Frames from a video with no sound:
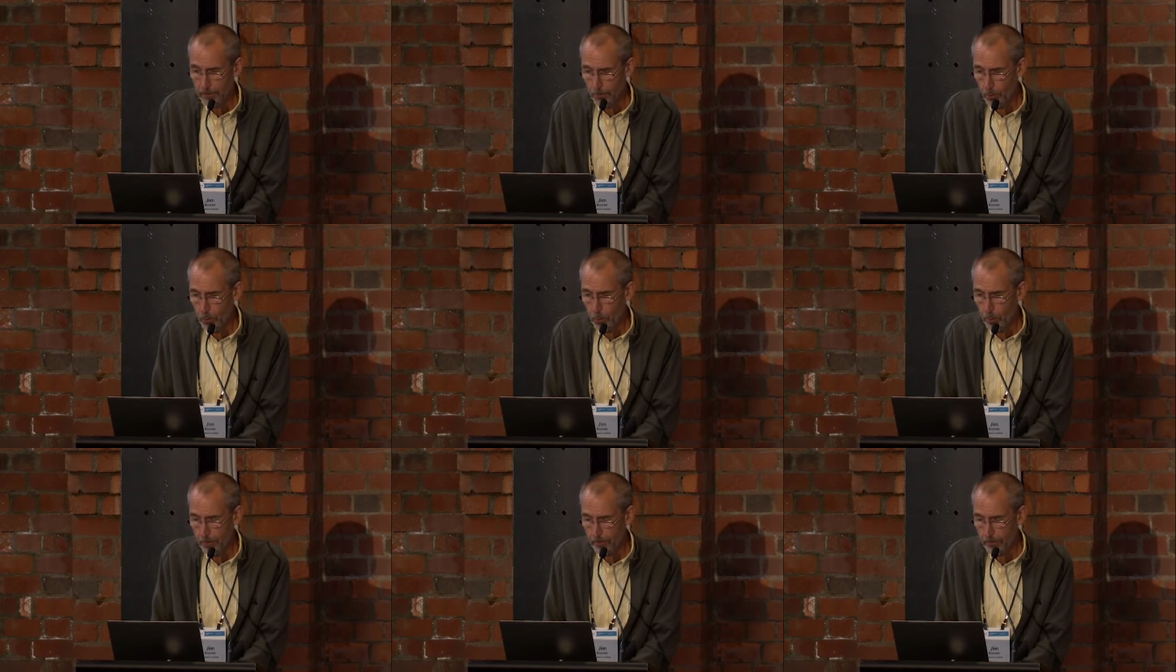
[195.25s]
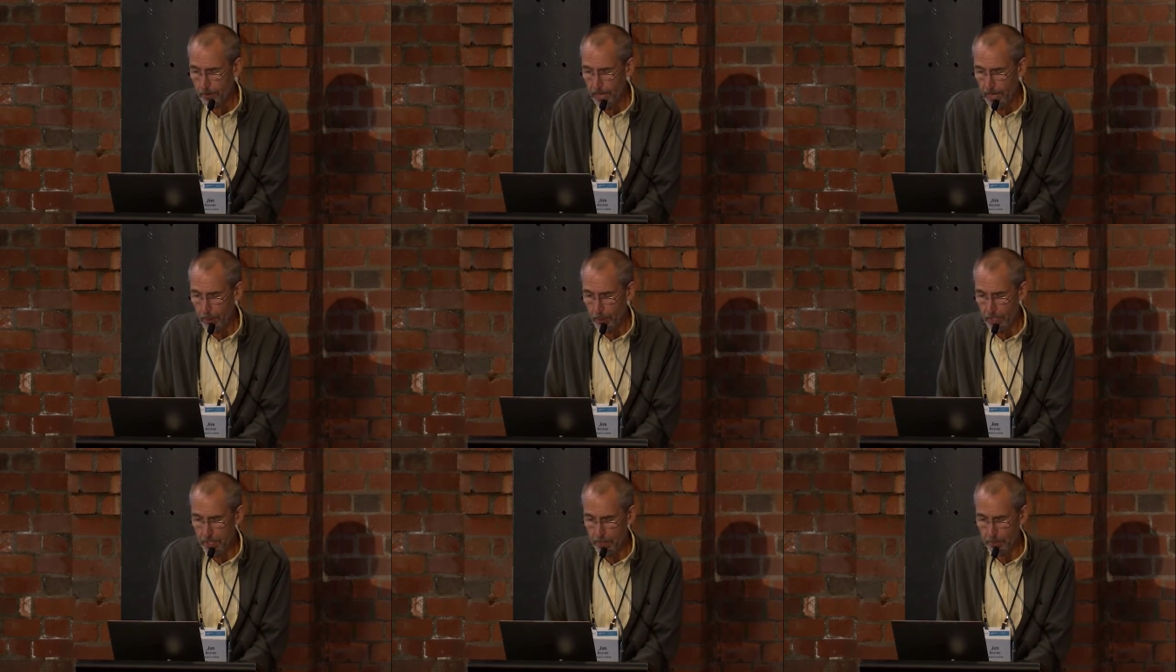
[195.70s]
for
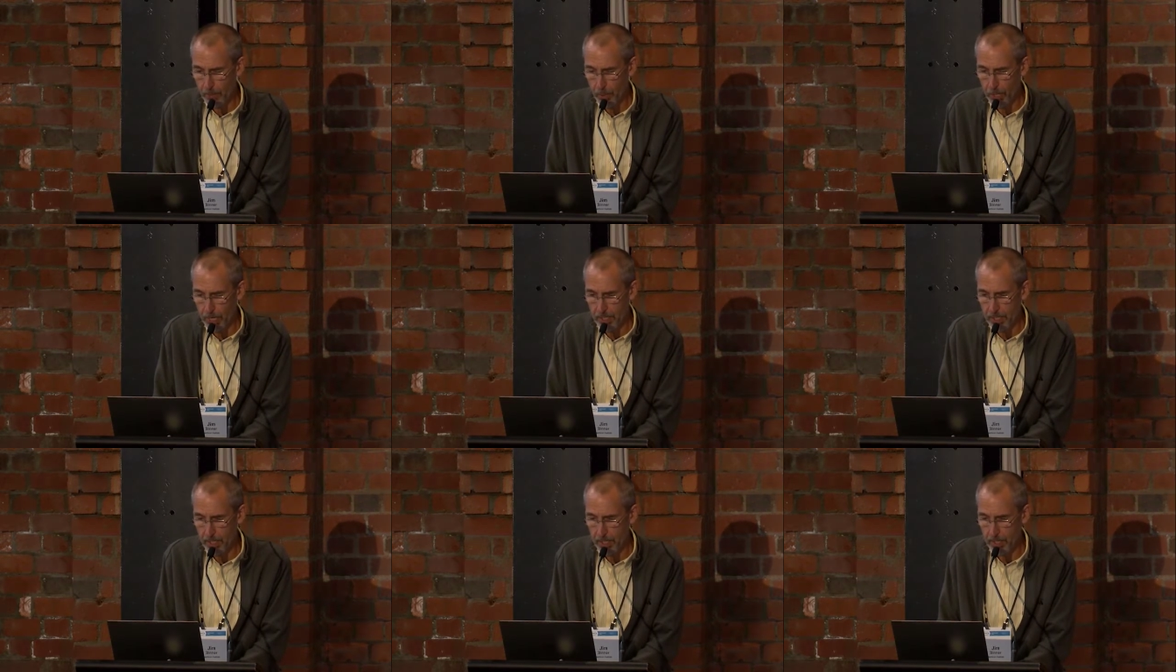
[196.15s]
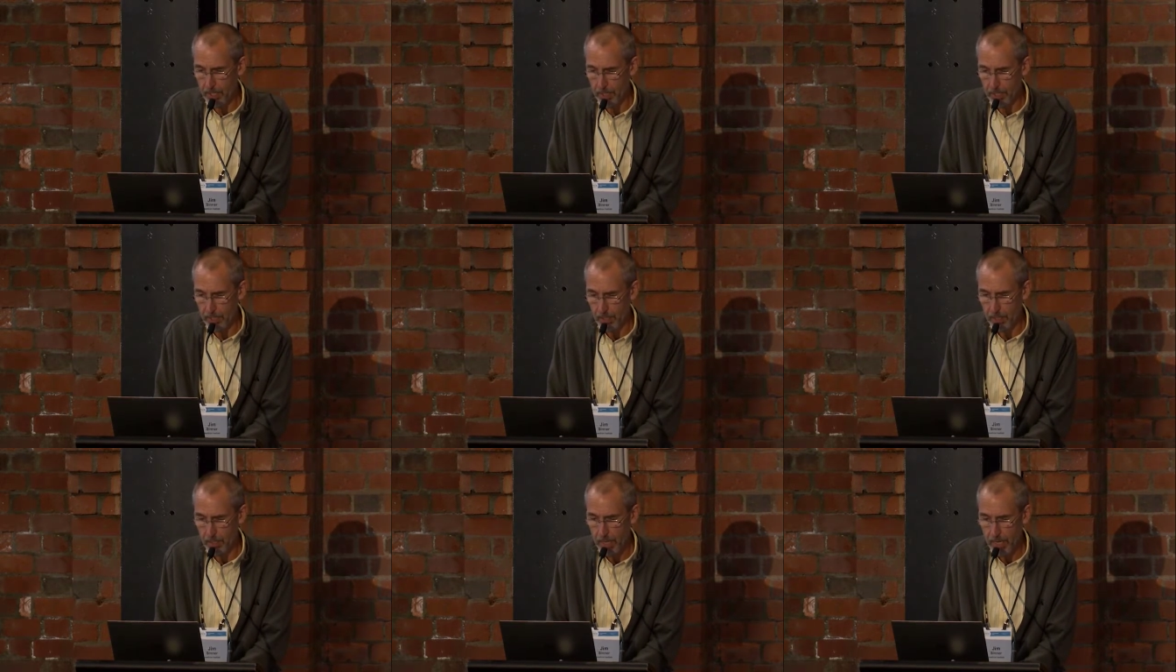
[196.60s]
evaluation
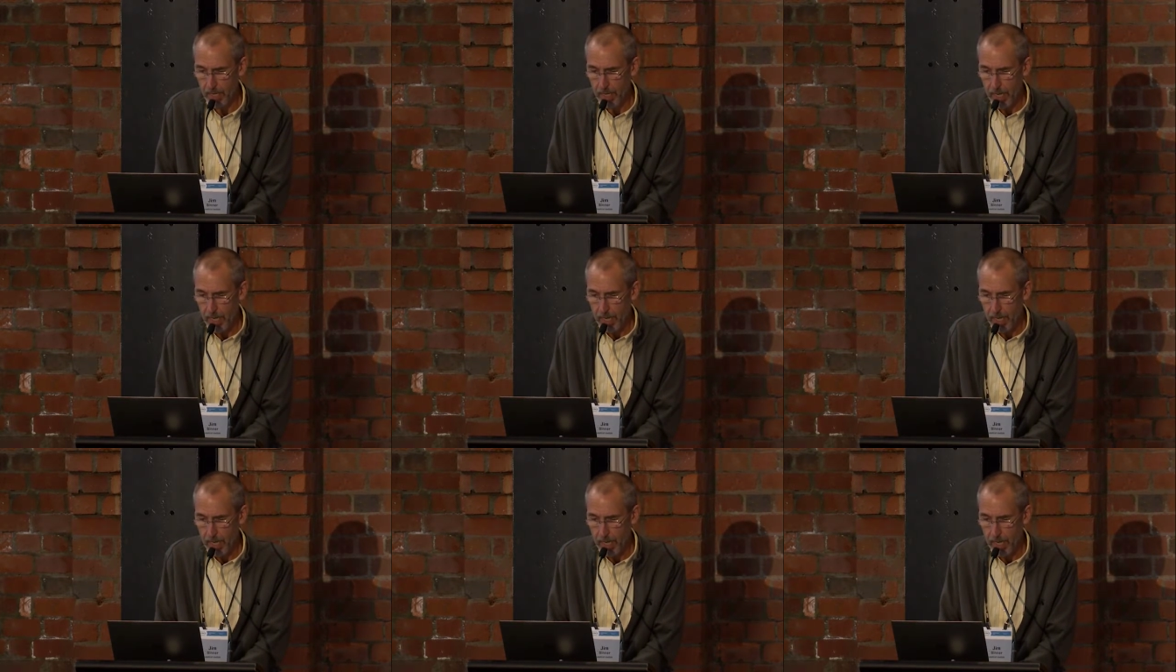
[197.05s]
processes.